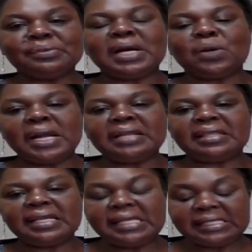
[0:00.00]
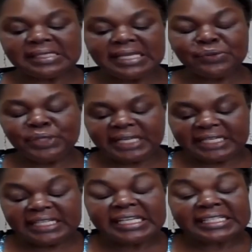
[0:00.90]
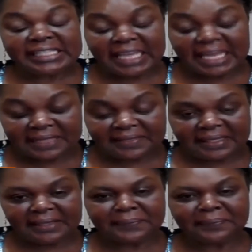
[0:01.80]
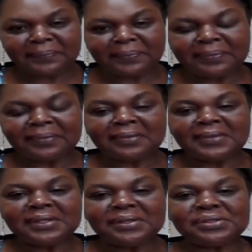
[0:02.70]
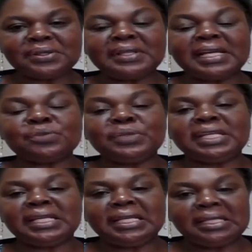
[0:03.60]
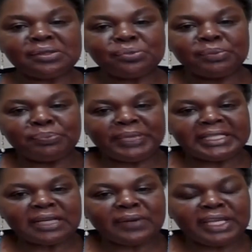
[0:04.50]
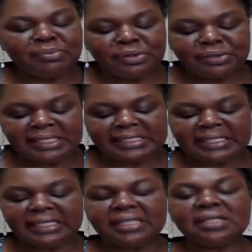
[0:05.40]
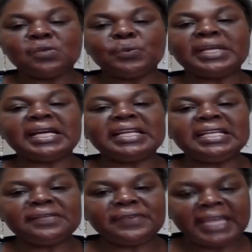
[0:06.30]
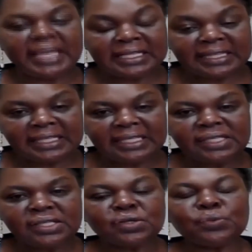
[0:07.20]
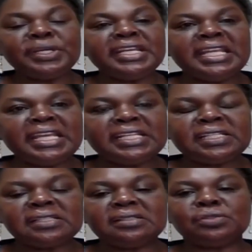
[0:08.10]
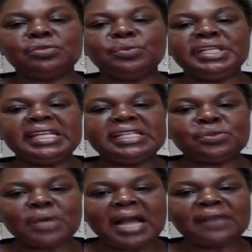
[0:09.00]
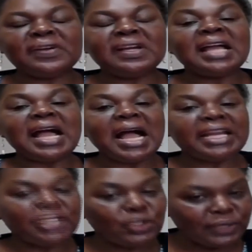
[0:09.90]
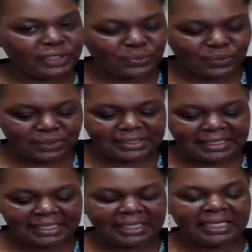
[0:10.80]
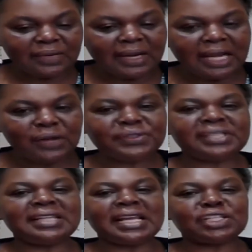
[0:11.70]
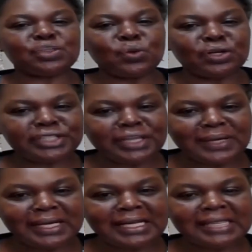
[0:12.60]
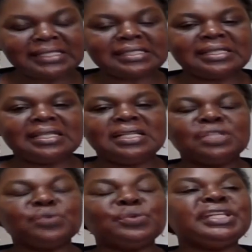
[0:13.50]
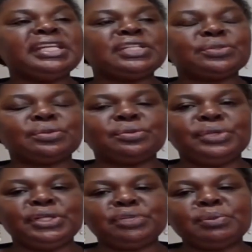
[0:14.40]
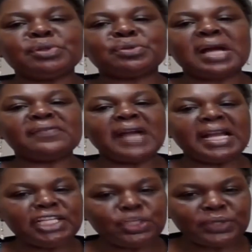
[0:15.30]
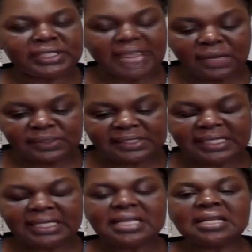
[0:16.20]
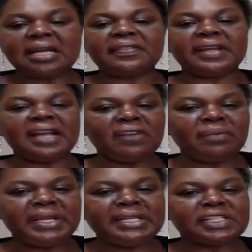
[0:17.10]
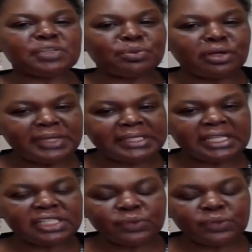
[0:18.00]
One thing is we can eat healthy so that we build our immunity. We can live healthy. We need to have adequate water in our houses, like to wash our hands. We need to have adequate housing that the government has promised us.